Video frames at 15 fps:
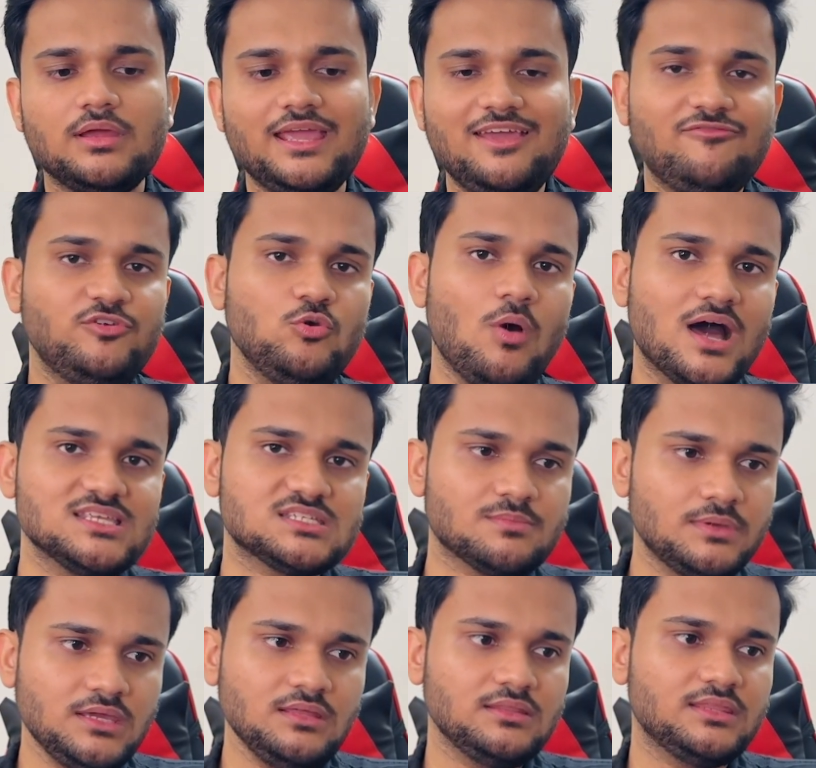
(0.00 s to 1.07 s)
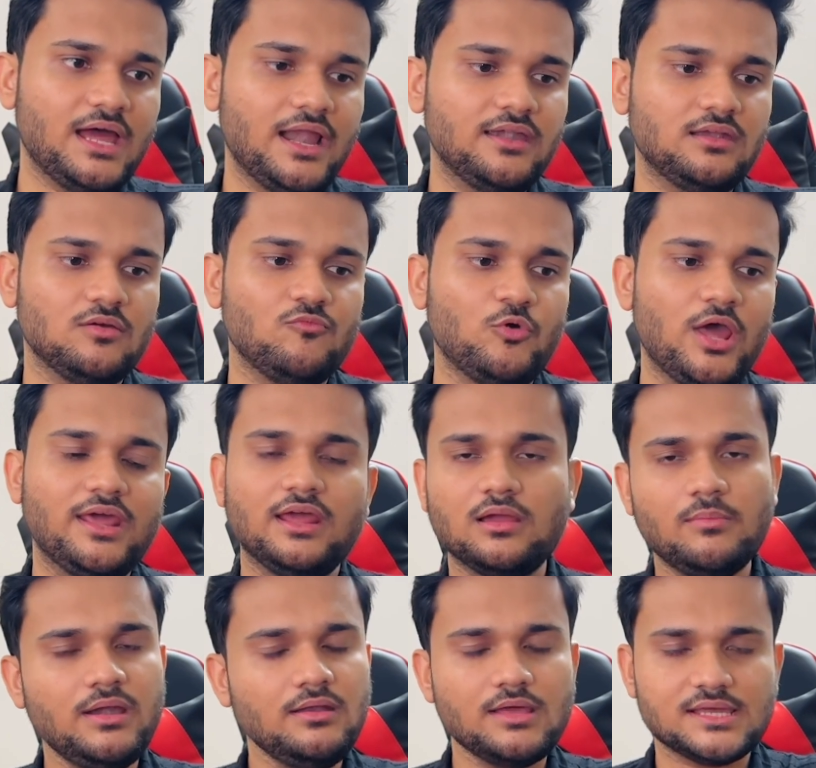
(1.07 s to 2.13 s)
if you ask me that, would I
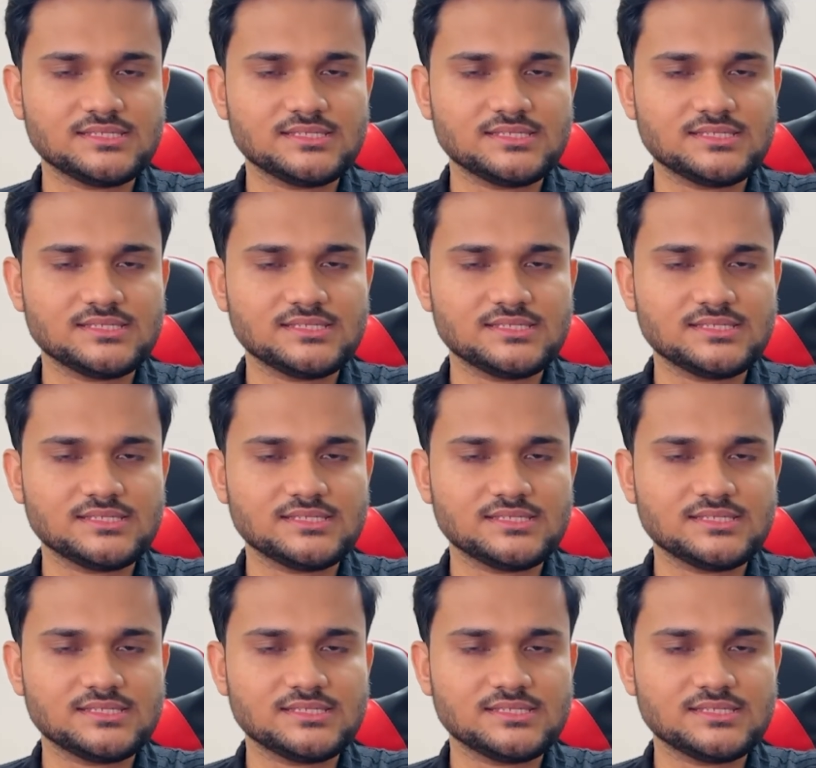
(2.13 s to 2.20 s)
recommend?